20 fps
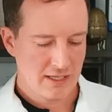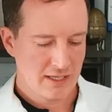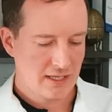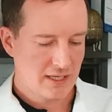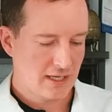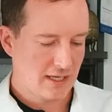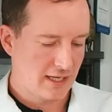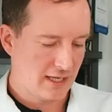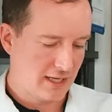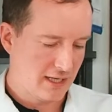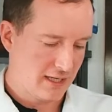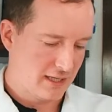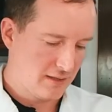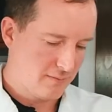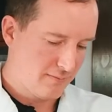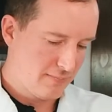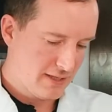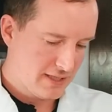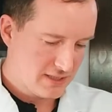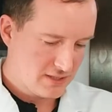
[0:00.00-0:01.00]
And the
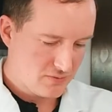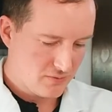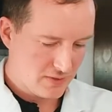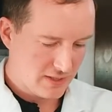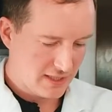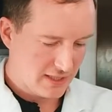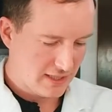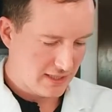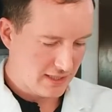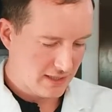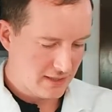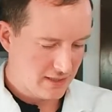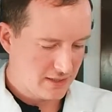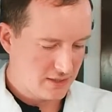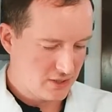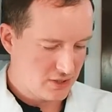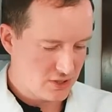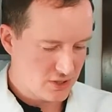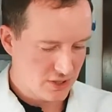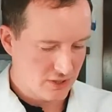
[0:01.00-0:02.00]
best way to
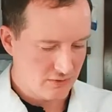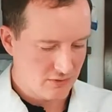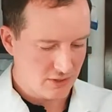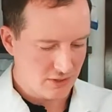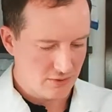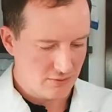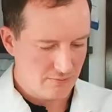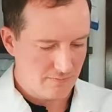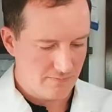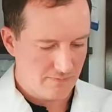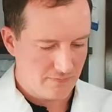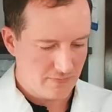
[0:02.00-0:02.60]
show you,